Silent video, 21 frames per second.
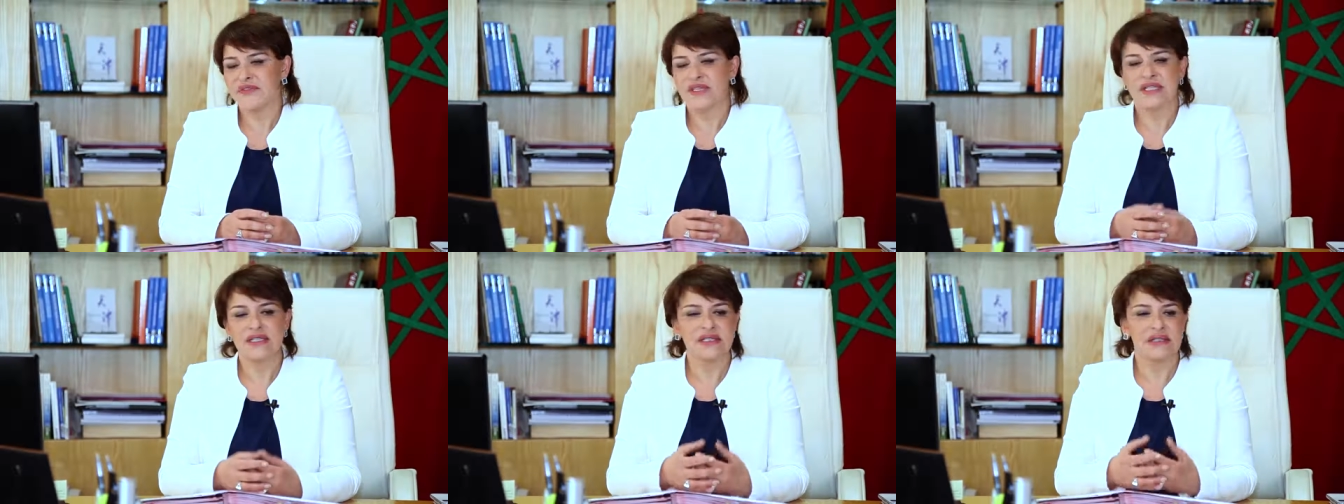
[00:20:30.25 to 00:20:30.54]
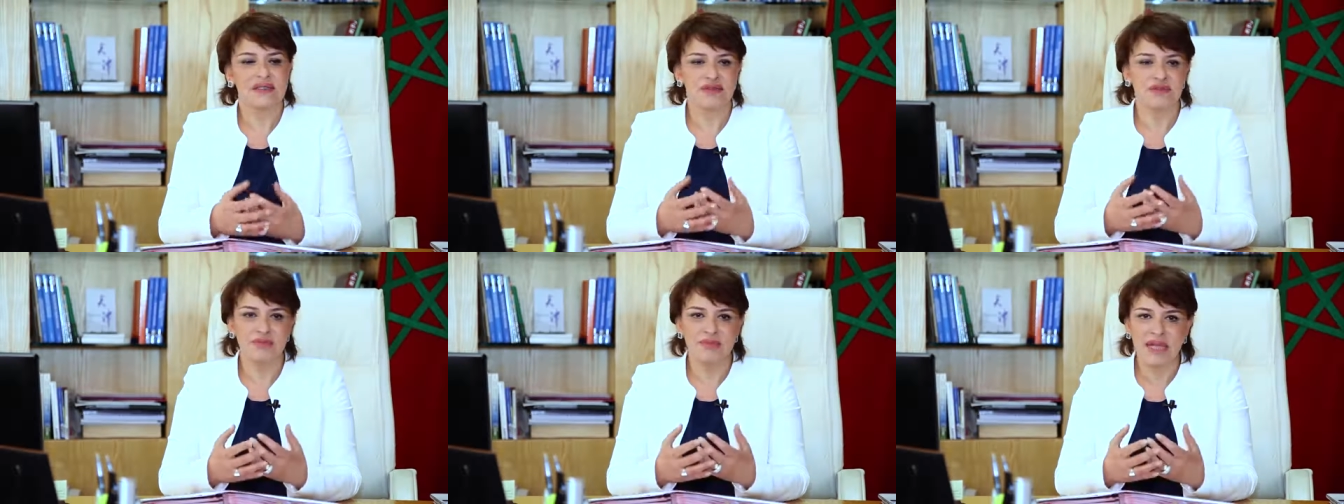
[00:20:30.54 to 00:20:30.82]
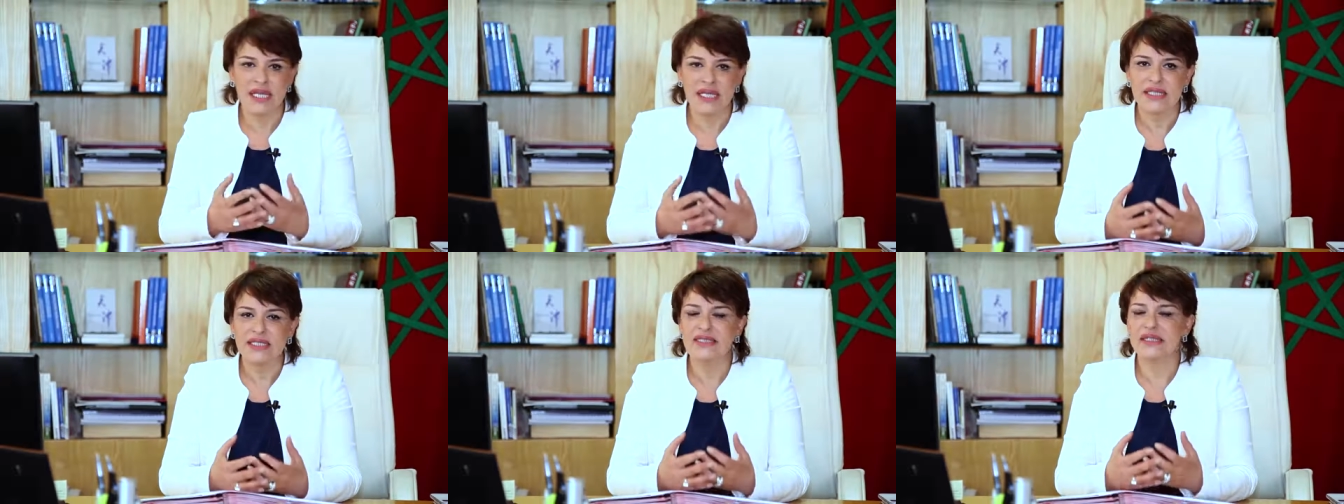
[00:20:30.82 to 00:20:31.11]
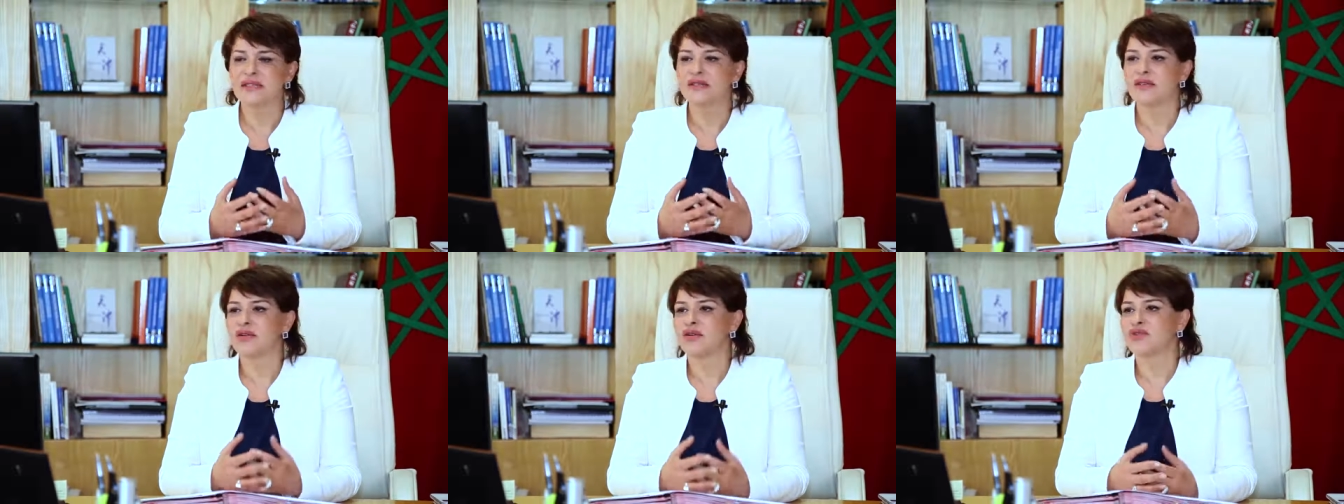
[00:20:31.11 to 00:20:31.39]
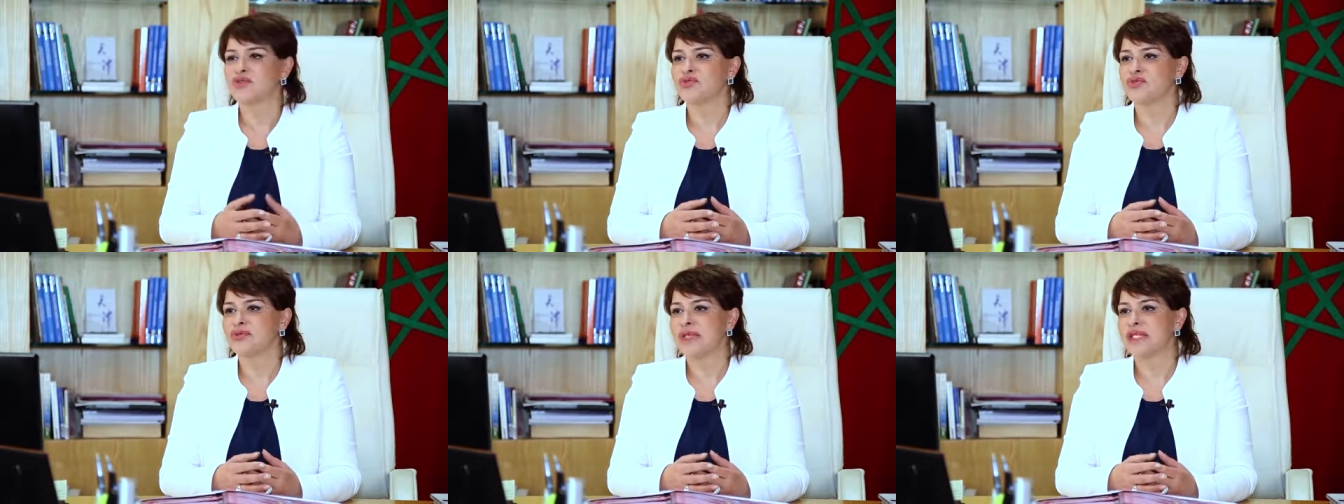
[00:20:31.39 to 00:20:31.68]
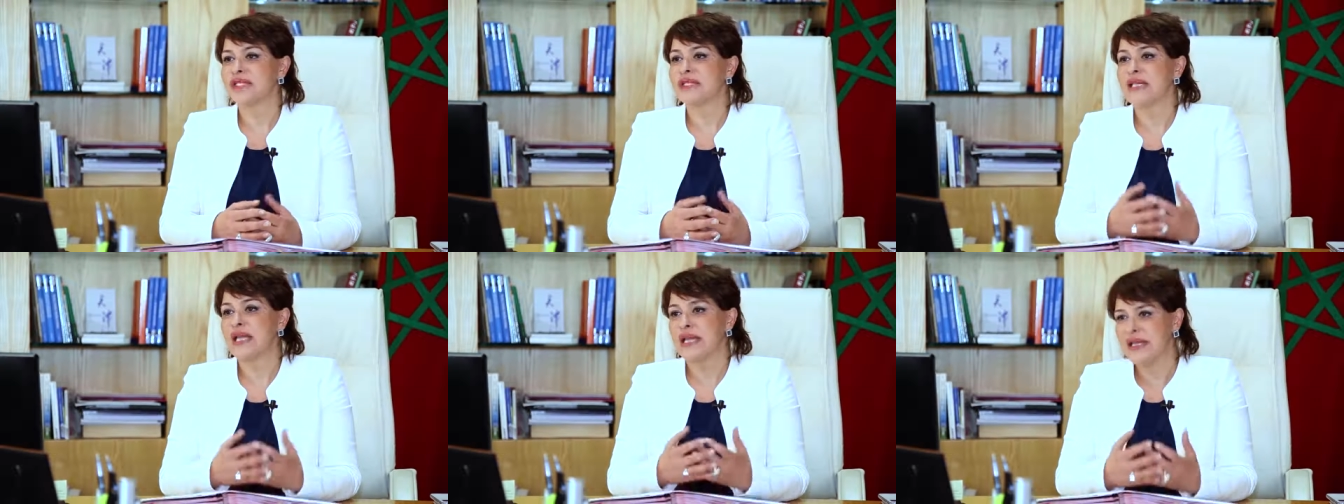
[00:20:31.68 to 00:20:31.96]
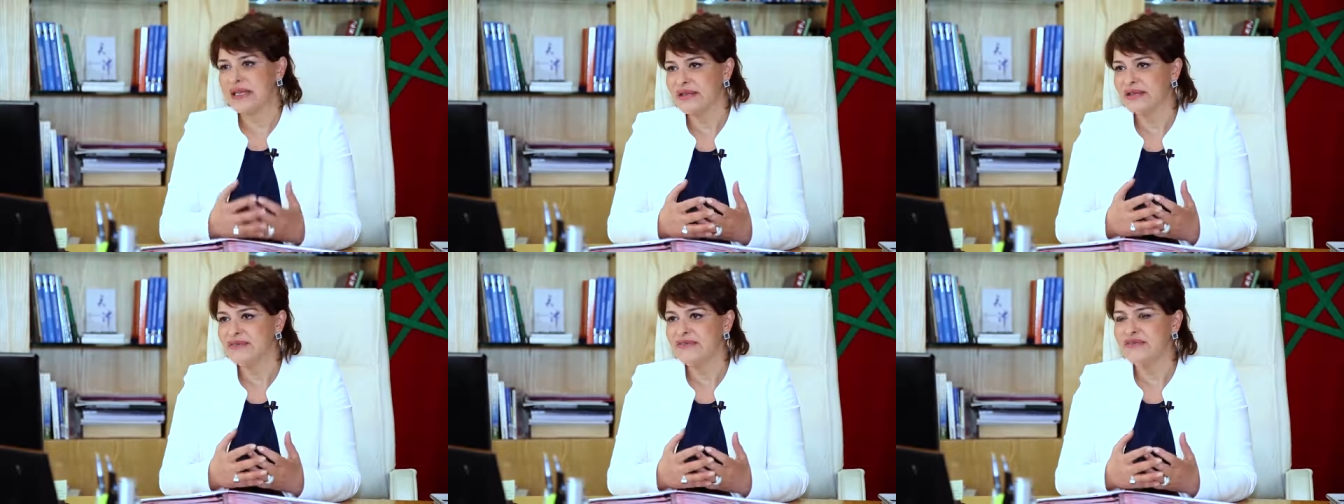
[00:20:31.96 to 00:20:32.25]
is to make this country
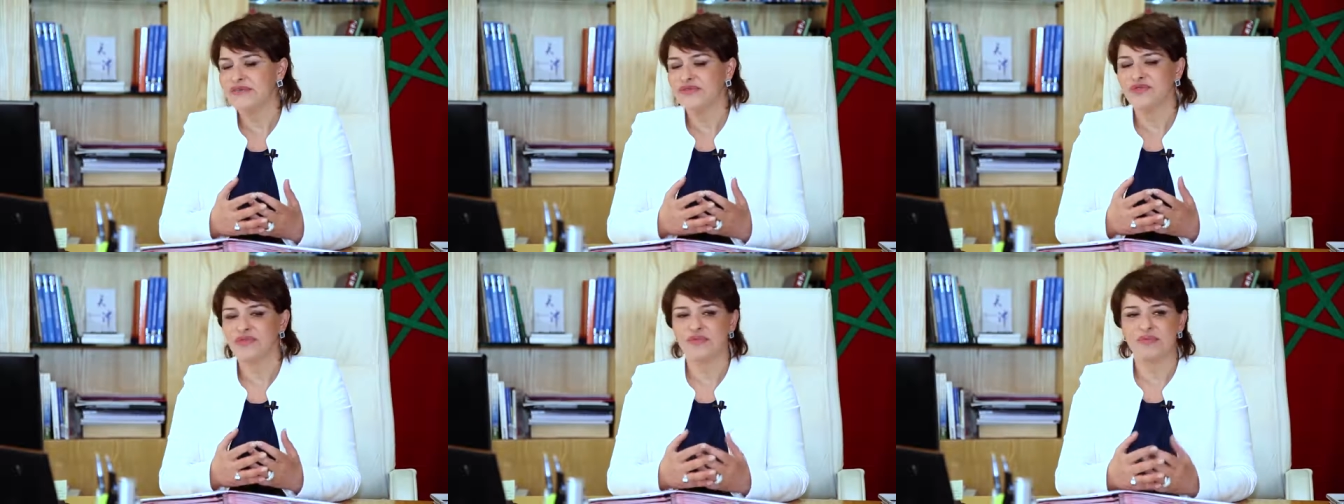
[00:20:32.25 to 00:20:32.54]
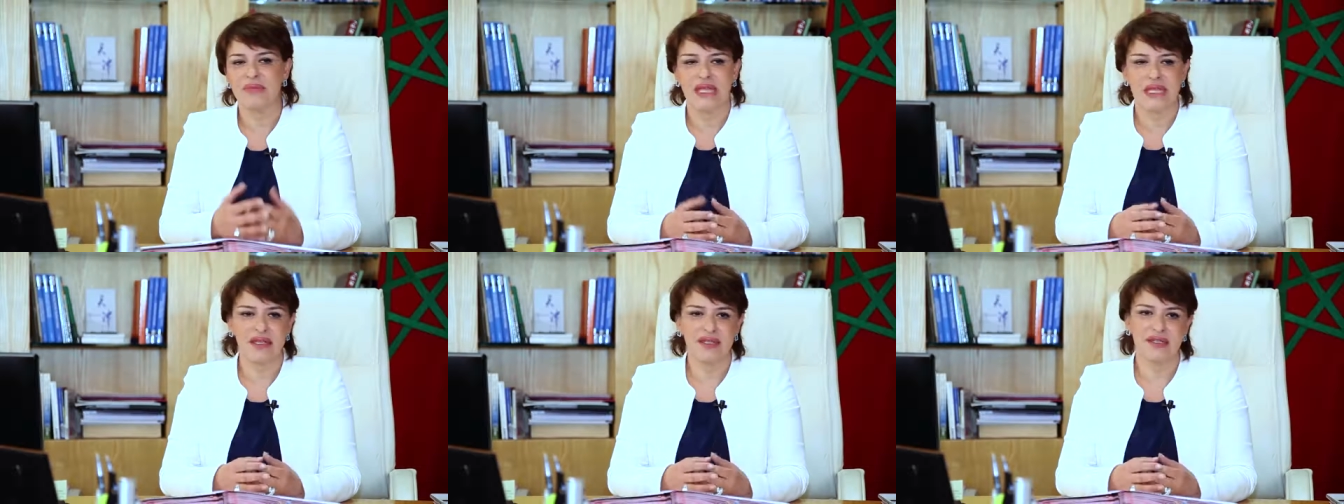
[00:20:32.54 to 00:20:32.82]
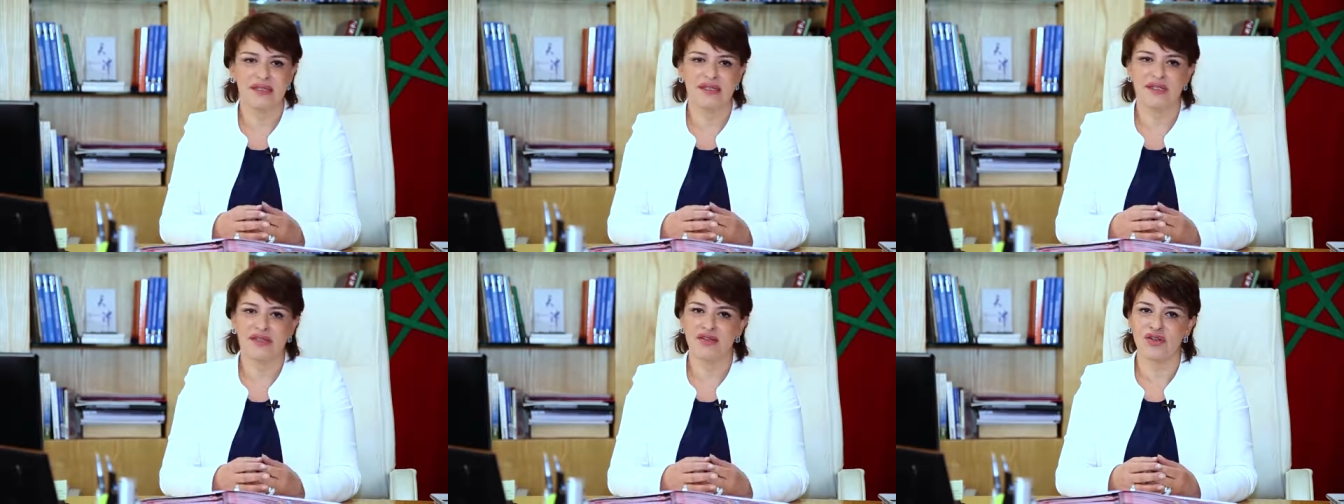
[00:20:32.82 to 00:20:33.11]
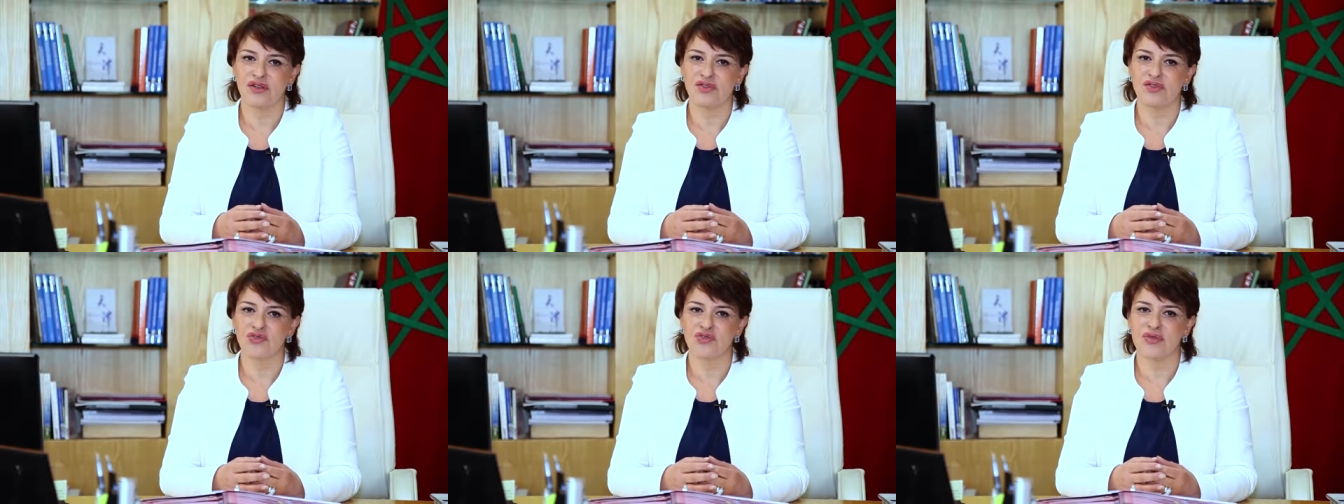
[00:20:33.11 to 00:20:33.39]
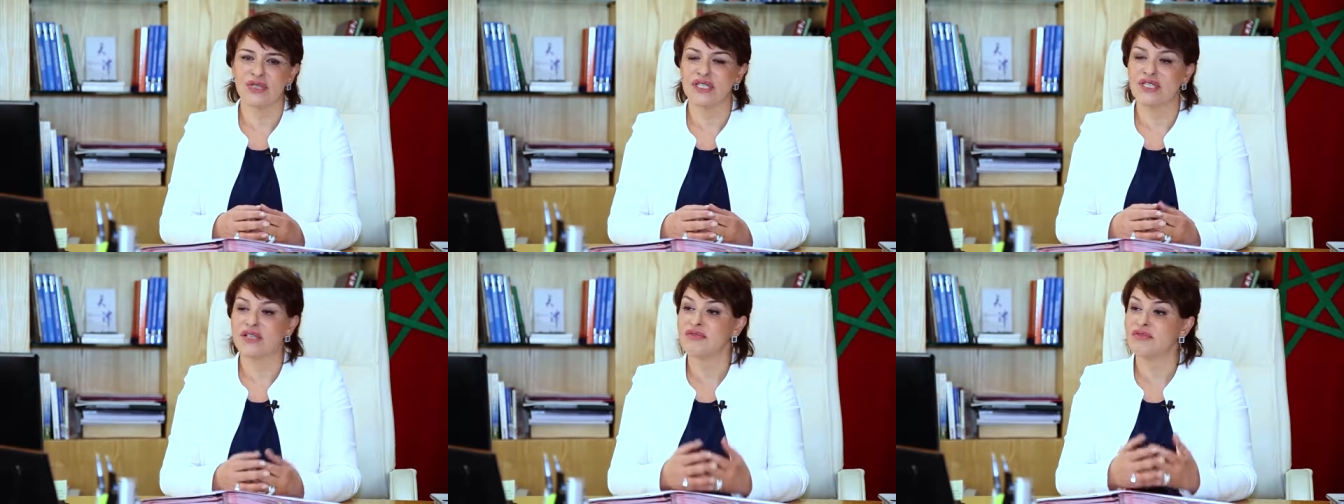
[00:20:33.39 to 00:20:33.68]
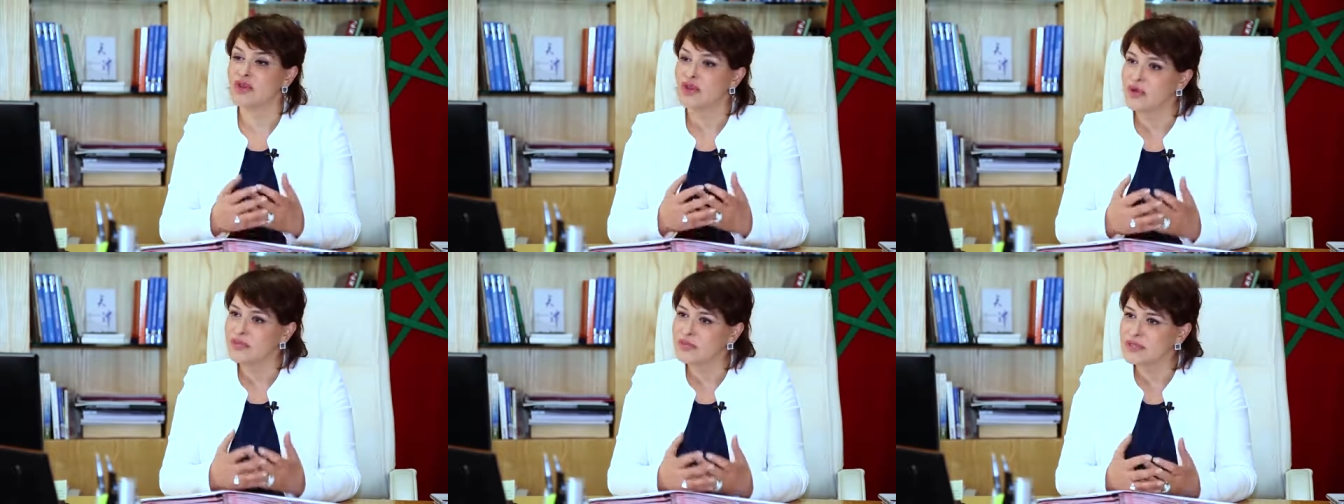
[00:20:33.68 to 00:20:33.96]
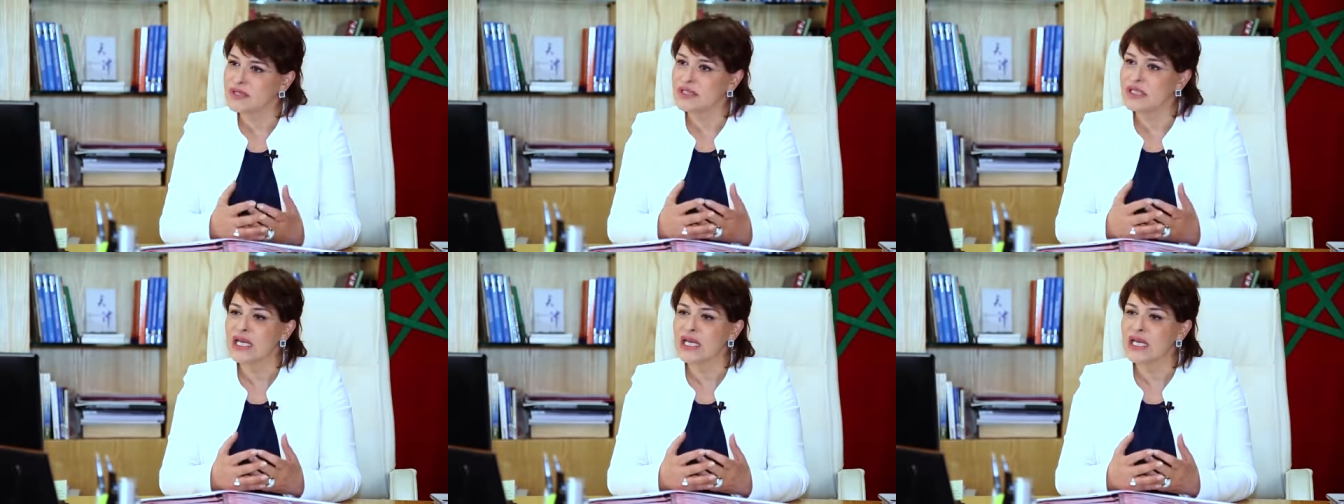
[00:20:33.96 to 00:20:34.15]
safe, to make this country developed,